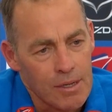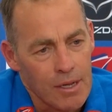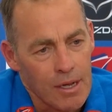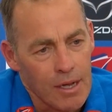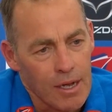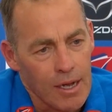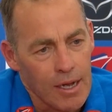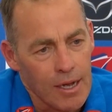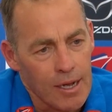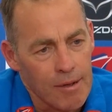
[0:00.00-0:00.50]

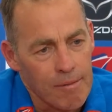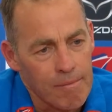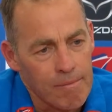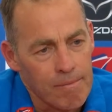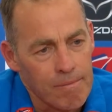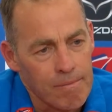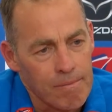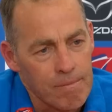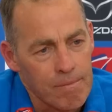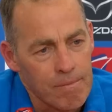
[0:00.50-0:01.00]

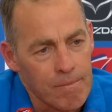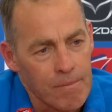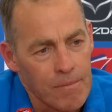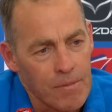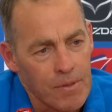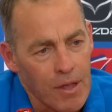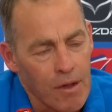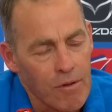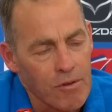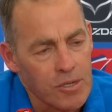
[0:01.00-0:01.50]

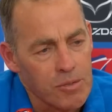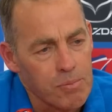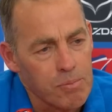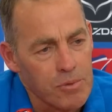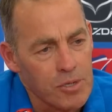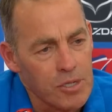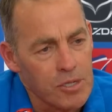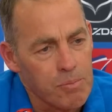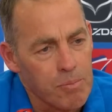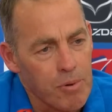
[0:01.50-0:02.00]
though
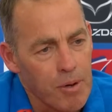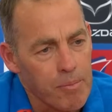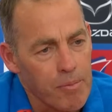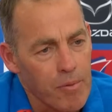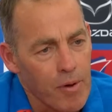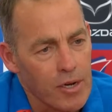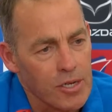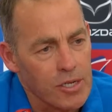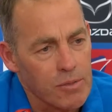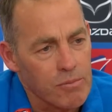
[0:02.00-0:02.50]
his
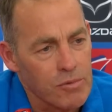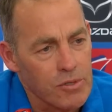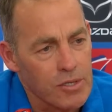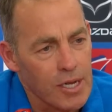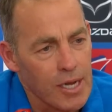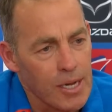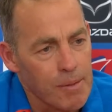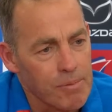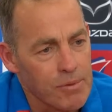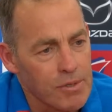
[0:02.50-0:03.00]
preparation was
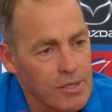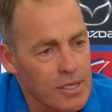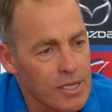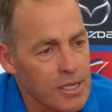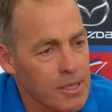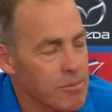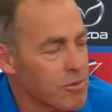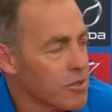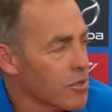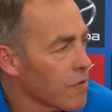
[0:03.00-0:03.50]
hampered, to
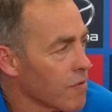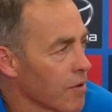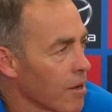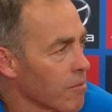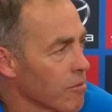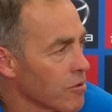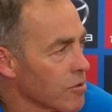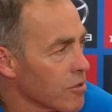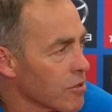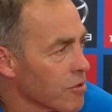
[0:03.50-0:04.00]
get himself
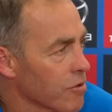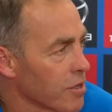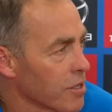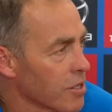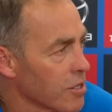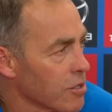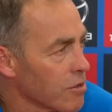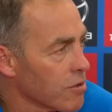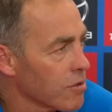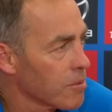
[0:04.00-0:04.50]
up was a
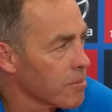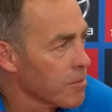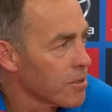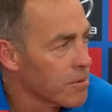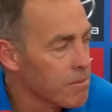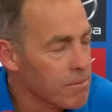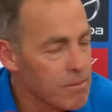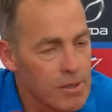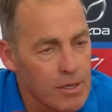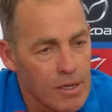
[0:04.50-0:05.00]
credit to him,
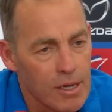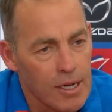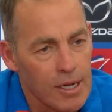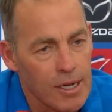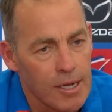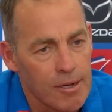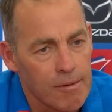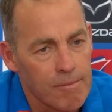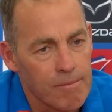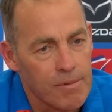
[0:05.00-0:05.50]
and
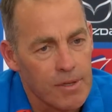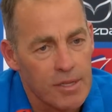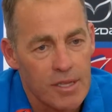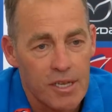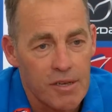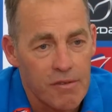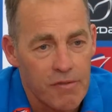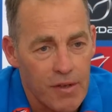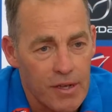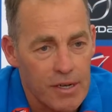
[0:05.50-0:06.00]

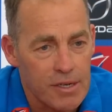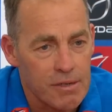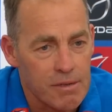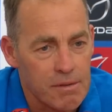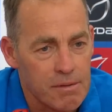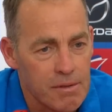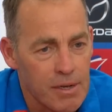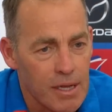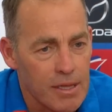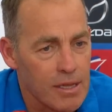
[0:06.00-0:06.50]
then he
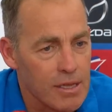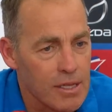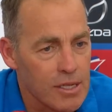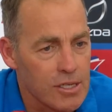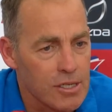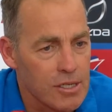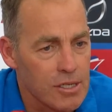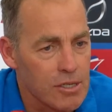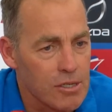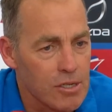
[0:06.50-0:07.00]
found another
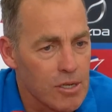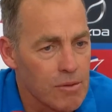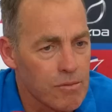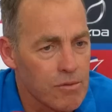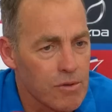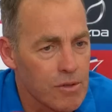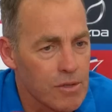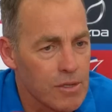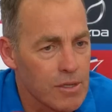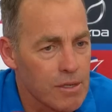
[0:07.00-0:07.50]
lesson in
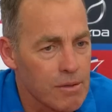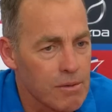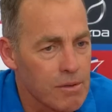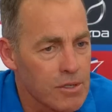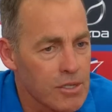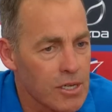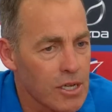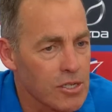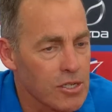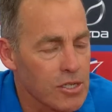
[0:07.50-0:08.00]
terms of the
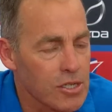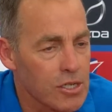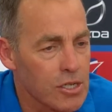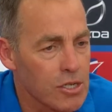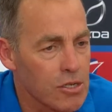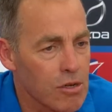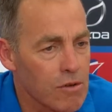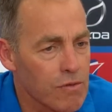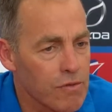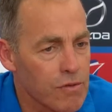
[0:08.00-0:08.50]
attention that
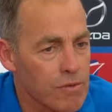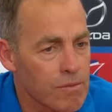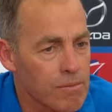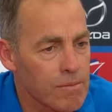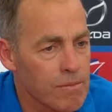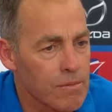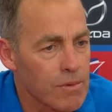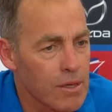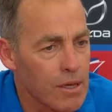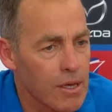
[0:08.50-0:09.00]
he got
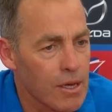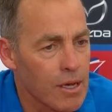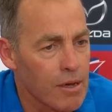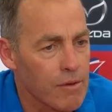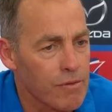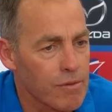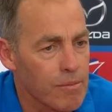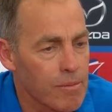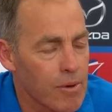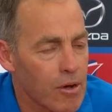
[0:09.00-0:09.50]
from
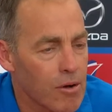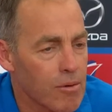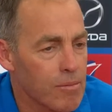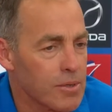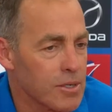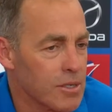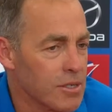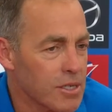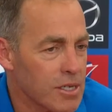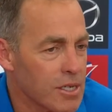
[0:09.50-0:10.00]

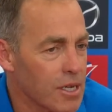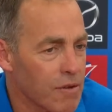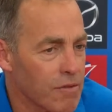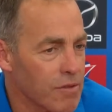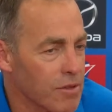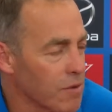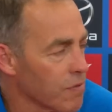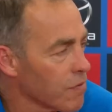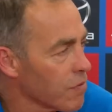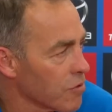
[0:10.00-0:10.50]
Holman, and he didn't
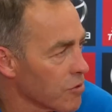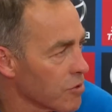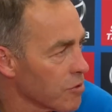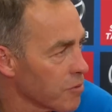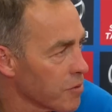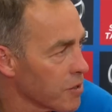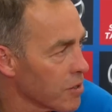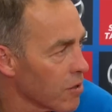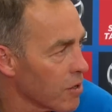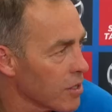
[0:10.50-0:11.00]
have the influence that
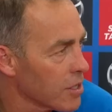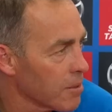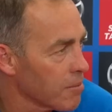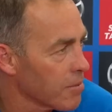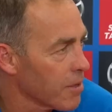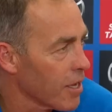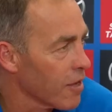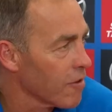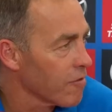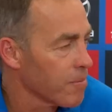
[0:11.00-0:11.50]
we'd like him
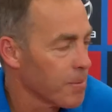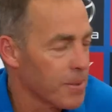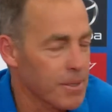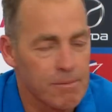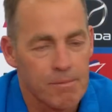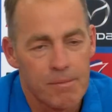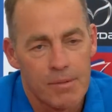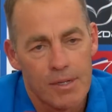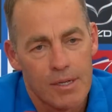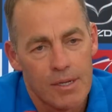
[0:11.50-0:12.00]
to have,
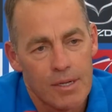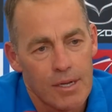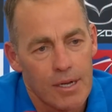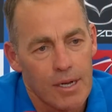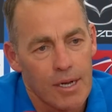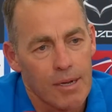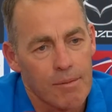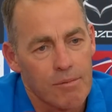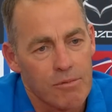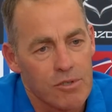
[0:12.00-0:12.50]
but
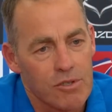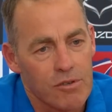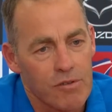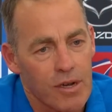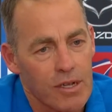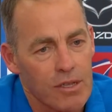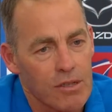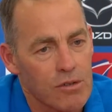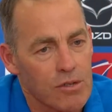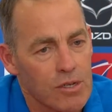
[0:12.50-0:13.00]
it's a
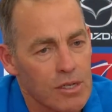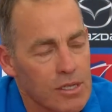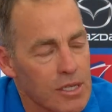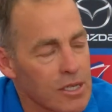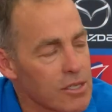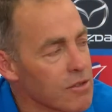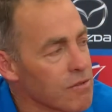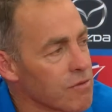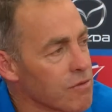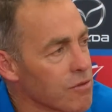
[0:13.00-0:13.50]
great learning
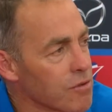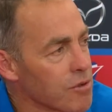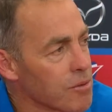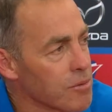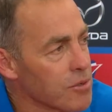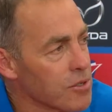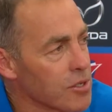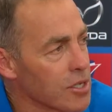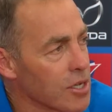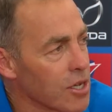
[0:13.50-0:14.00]
lesson for
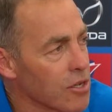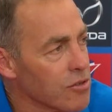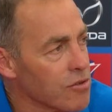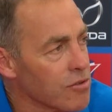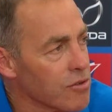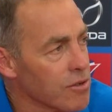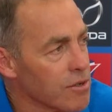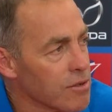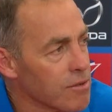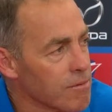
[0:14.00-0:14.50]
him as he goes
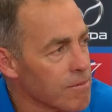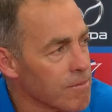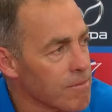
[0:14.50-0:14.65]
through.